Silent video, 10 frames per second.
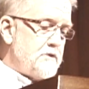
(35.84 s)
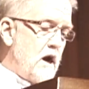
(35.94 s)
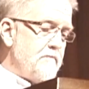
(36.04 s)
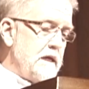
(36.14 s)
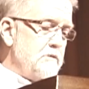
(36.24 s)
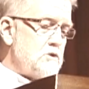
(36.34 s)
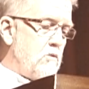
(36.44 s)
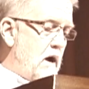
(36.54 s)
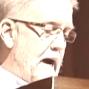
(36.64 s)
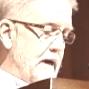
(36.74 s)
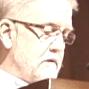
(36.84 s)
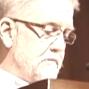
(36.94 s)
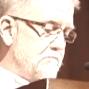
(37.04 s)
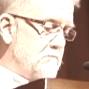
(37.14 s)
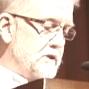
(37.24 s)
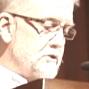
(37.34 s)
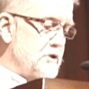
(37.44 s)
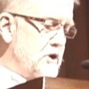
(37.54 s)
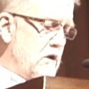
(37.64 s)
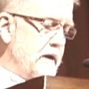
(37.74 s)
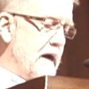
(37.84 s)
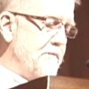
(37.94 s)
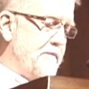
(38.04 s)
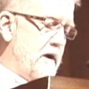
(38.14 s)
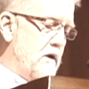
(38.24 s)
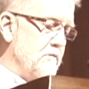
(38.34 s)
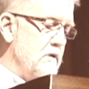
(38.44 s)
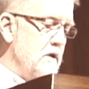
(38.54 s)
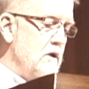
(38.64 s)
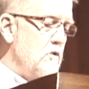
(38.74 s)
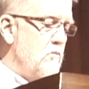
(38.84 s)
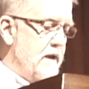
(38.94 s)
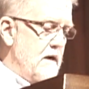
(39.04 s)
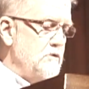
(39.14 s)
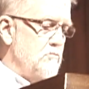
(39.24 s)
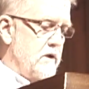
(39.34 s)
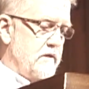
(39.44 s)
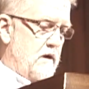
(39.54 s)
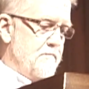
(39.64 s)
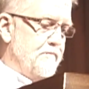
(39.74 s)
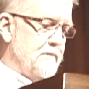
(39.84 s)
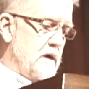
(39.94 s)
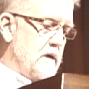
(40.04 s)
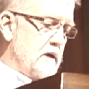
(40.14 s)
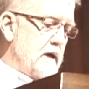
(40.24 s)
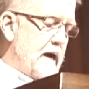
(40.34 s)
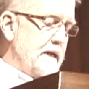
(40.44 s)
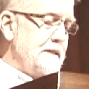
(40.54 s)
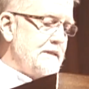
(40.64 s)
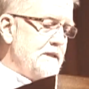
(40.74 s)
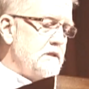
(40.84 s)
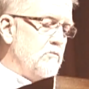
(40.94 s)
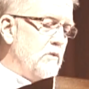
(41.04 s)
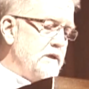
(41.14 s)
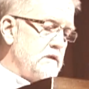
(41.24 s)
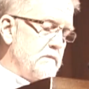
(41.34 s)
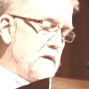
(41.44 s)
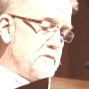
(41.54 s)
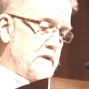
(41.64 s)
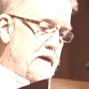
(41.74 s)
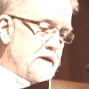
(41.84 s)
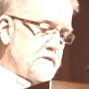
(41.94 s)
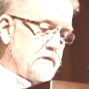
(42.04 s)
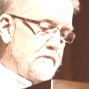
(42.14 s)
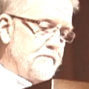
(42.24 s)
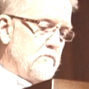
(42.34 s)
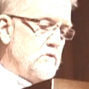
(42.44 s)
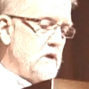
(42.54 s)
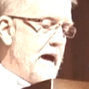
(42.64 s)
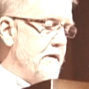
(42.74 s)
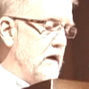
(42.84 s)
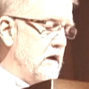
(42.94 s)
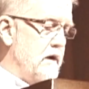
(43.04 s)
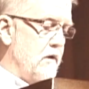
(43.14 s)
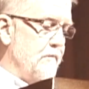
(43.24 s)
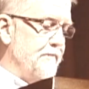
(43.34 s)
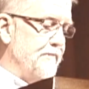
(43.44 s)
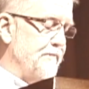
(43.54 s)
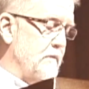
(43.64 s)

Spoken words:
Most often he was quiet, but the security I felt when I was with him and the sense of wisdom he possessed was loud and clear.